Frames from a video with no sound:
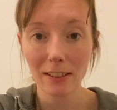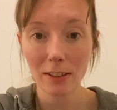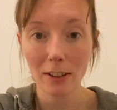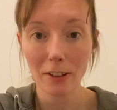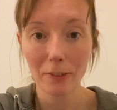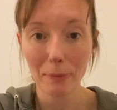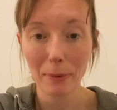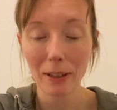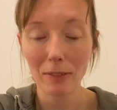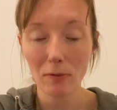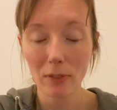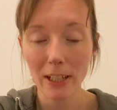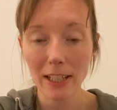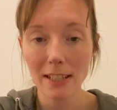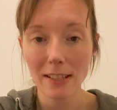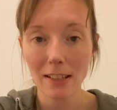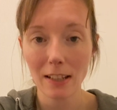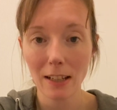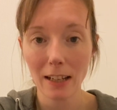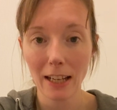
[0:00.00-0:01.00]
I've made
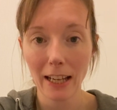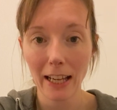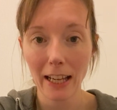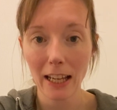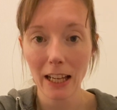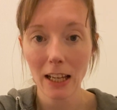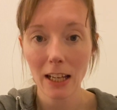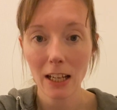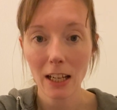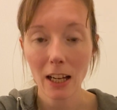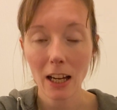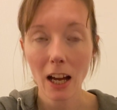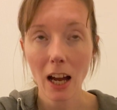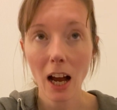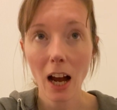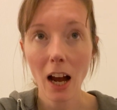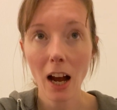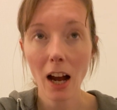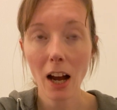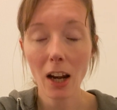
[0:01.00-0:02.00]
recently,
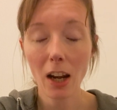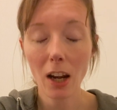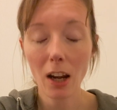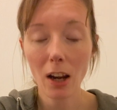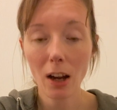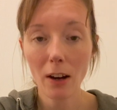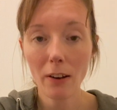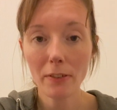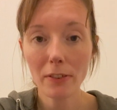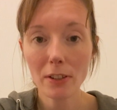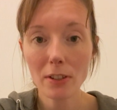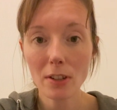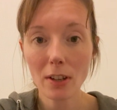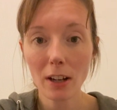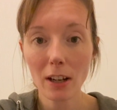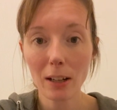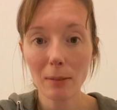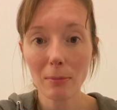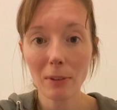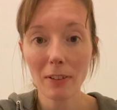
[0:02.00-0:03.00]
a lot of the
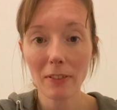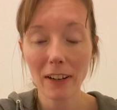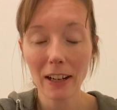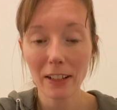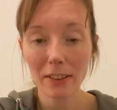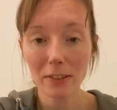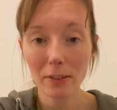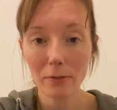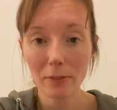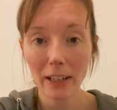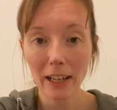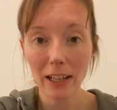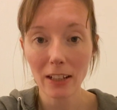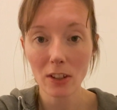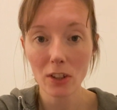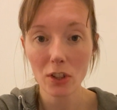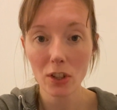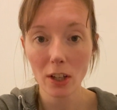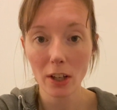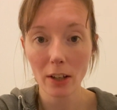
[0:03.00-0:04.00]
time I've had the
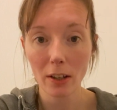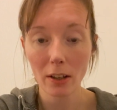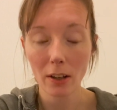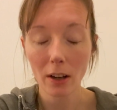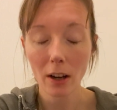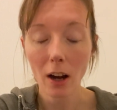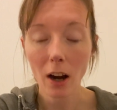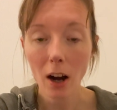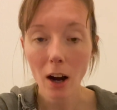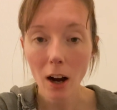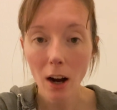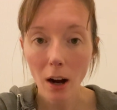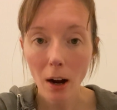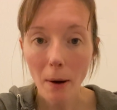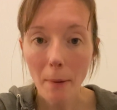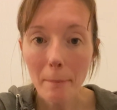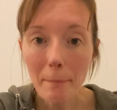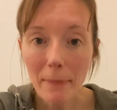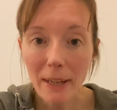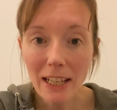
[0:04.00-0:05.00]
reaction, oh,
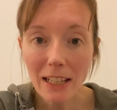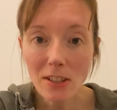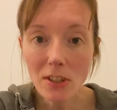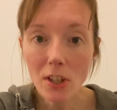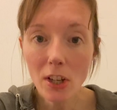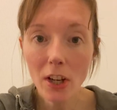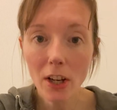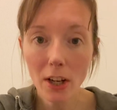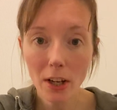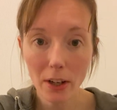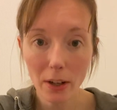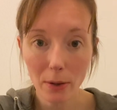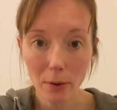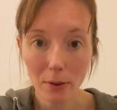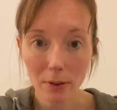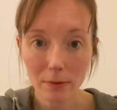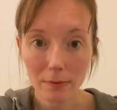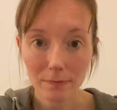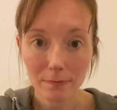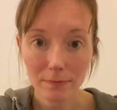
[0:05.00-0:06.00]
me too.
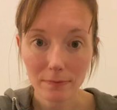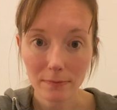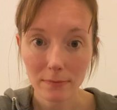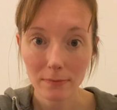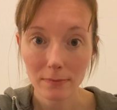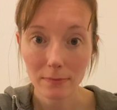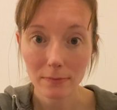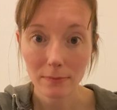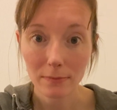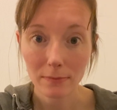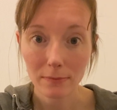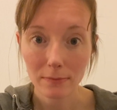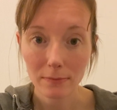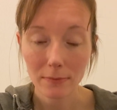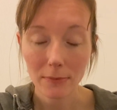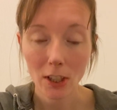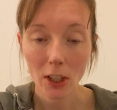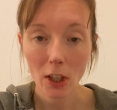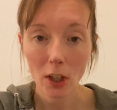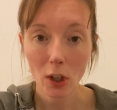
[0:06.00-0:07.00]

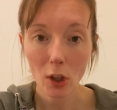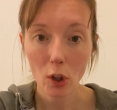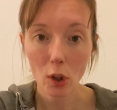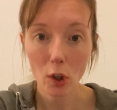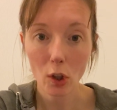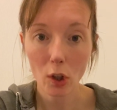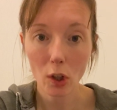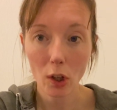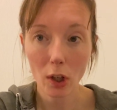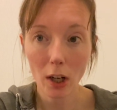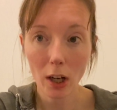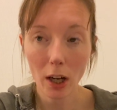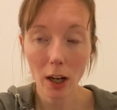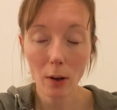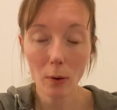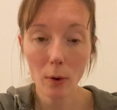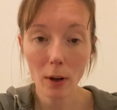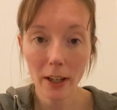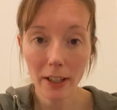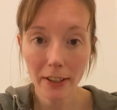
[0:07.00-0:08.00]
Or,
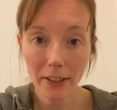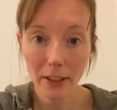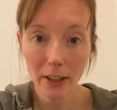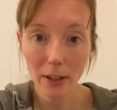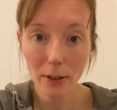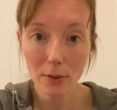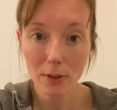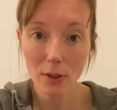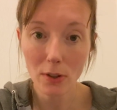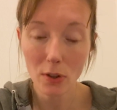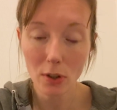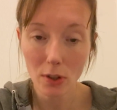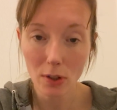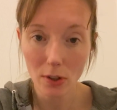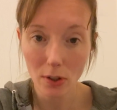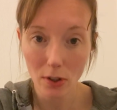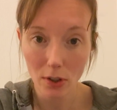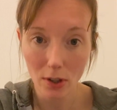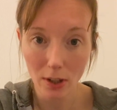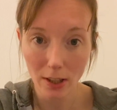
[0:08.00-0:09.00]
oh, I know such and
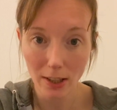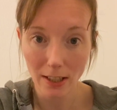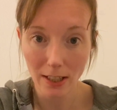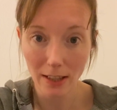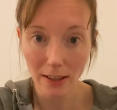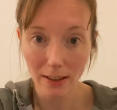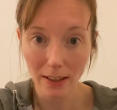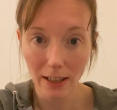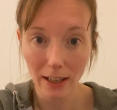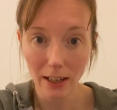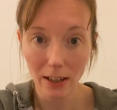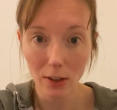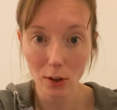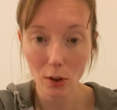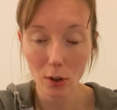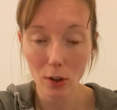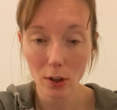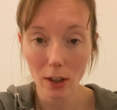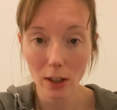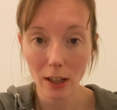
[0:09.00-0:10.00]
such that did that.
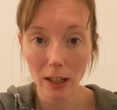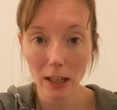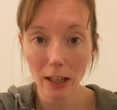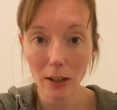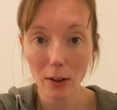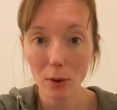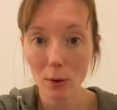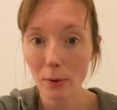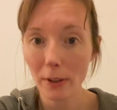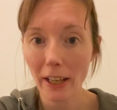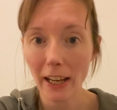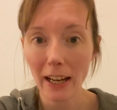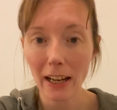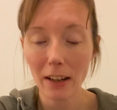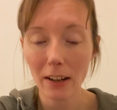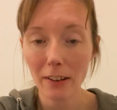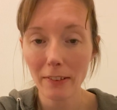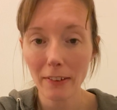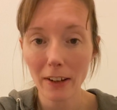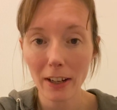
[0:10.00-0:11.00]
Or, oh
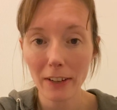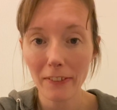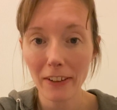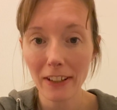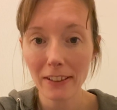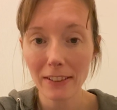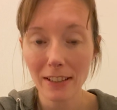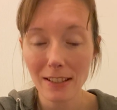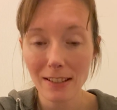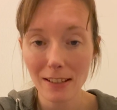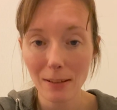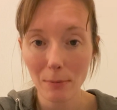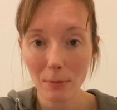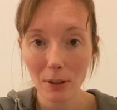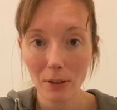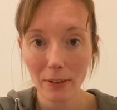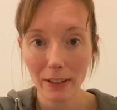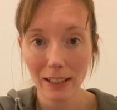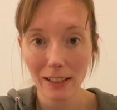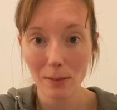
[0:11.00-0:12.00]
yeah, I've had this
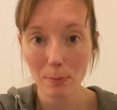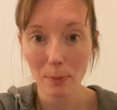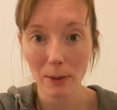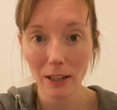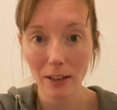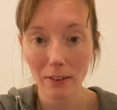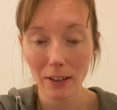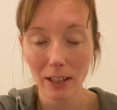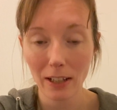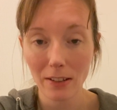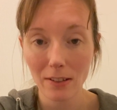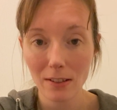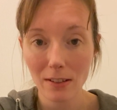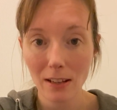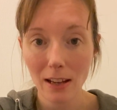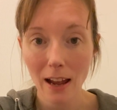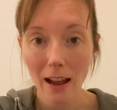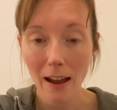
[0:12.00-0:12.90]
similar experience.